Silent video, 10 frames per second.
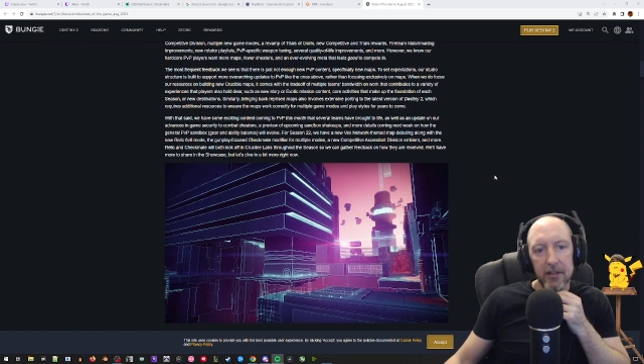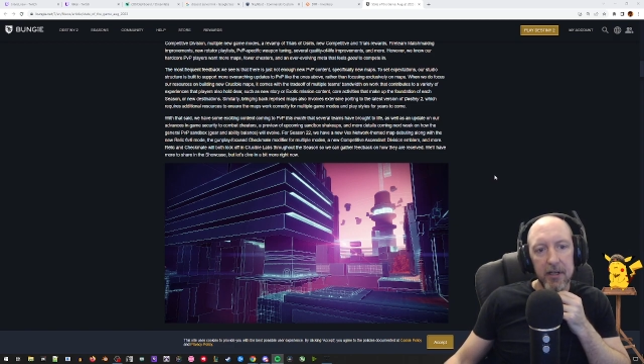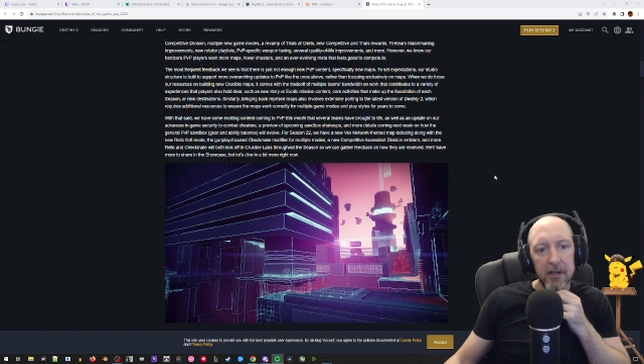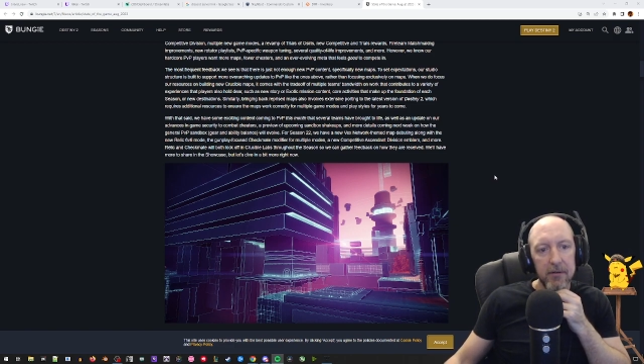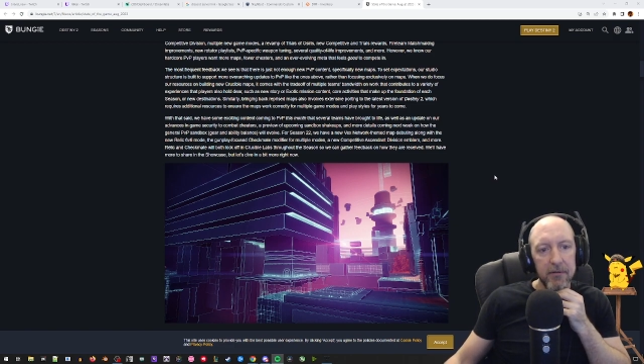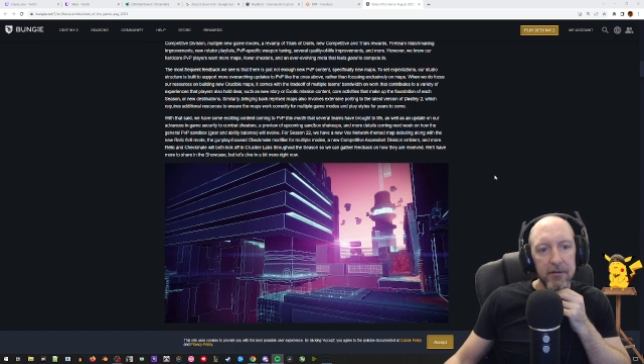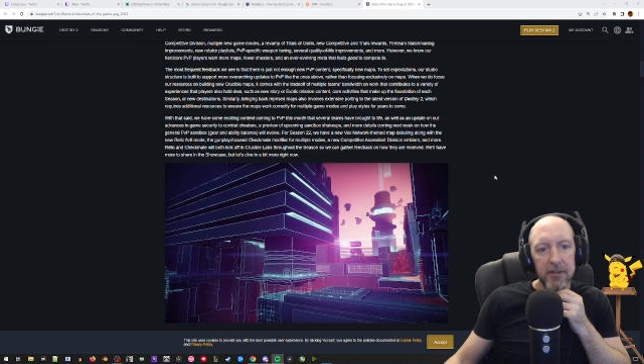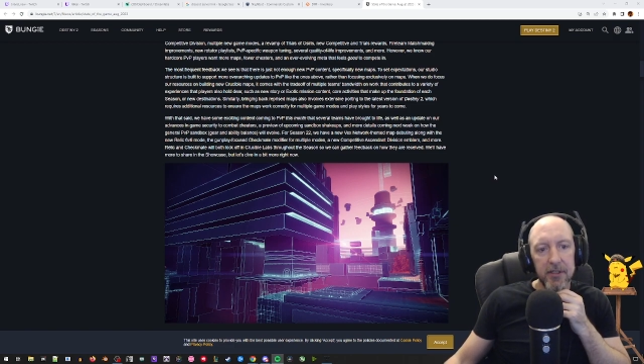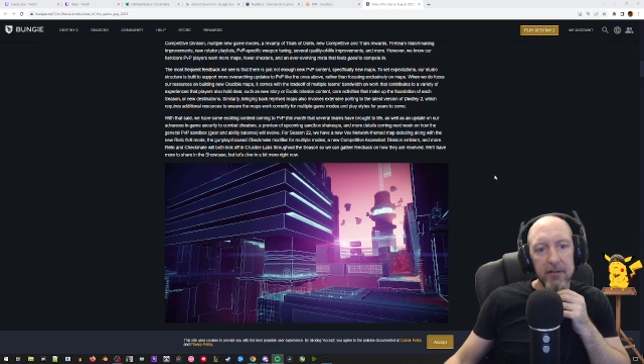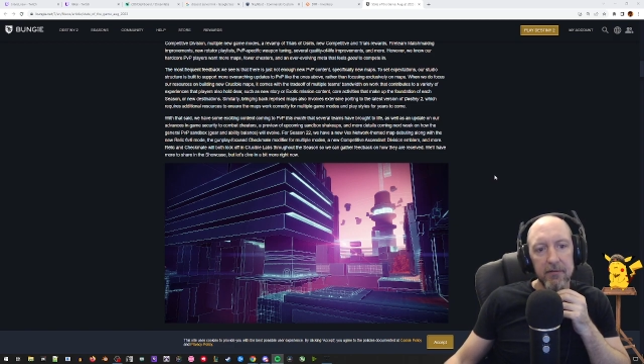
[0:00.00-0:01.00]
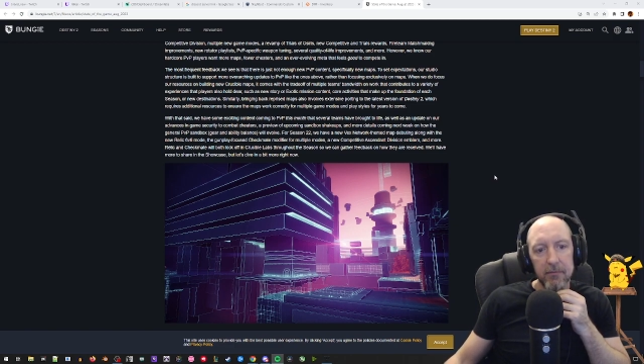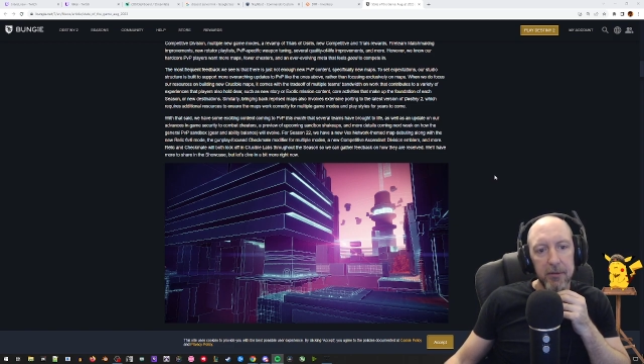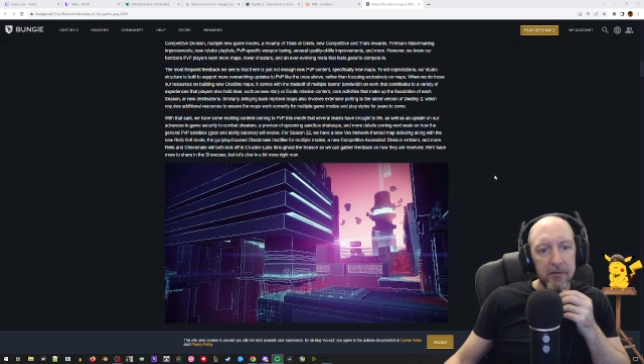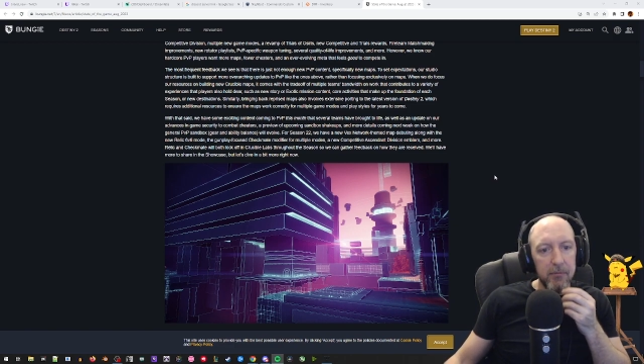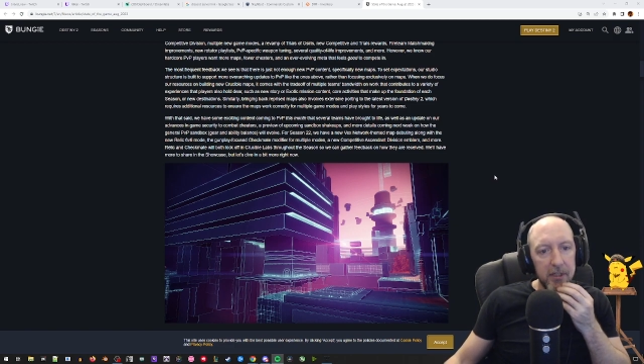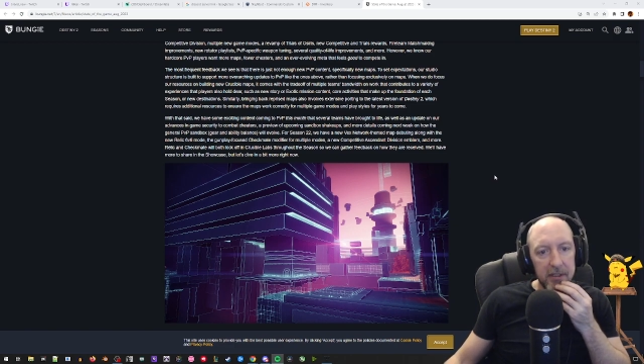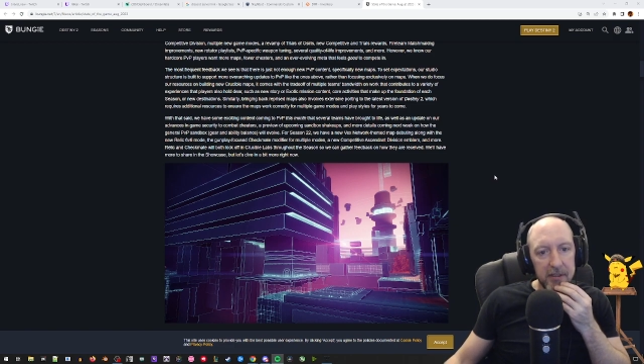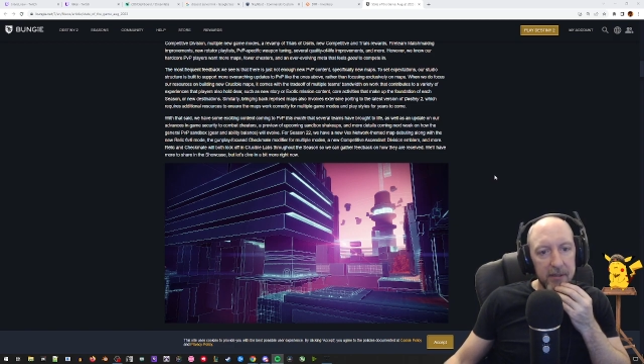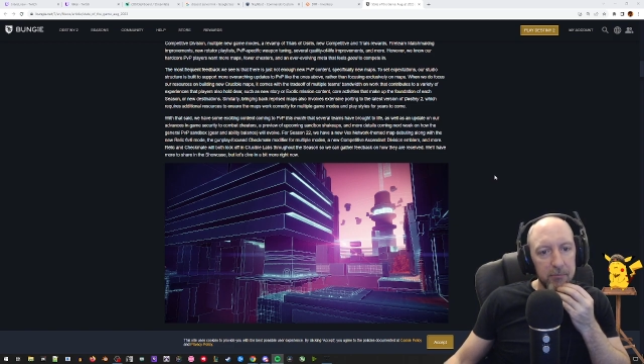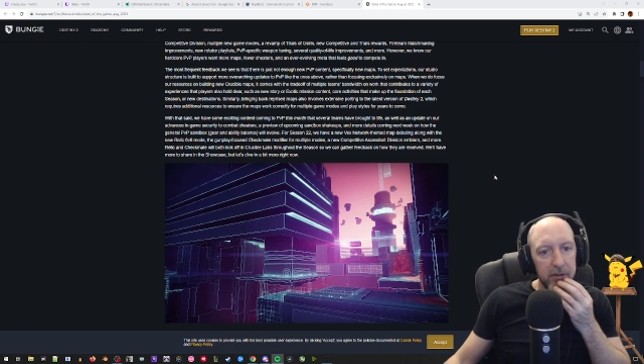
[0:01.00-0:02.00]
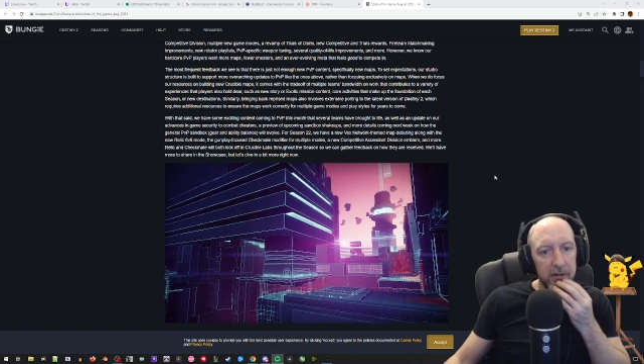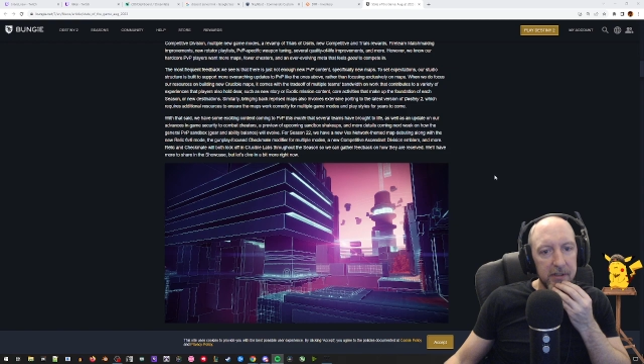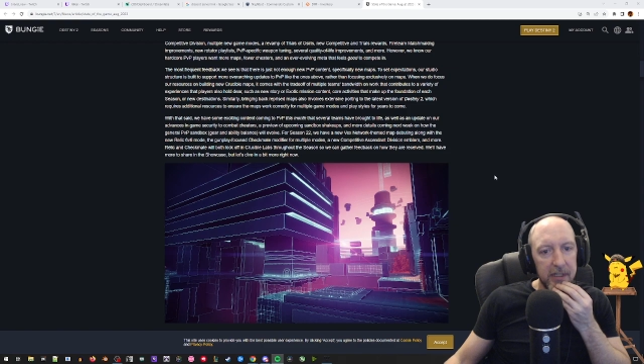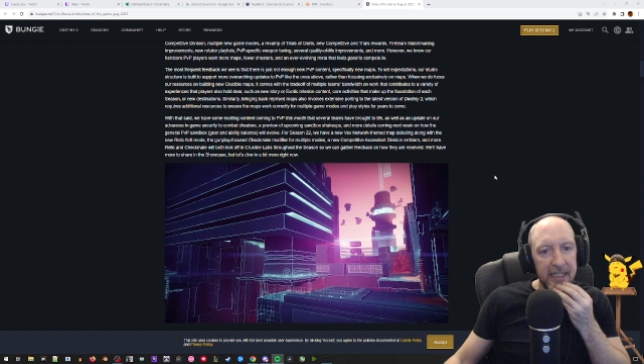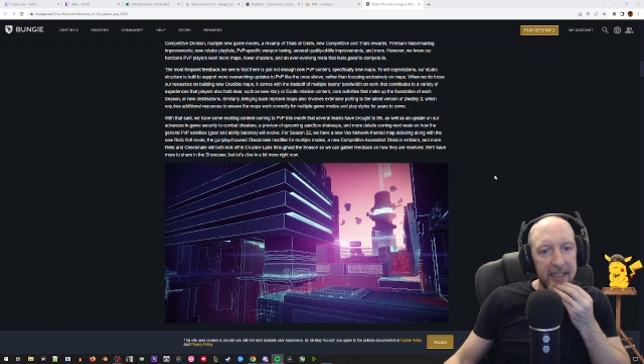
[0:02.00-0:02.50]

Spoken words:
on how the general PvP sandbox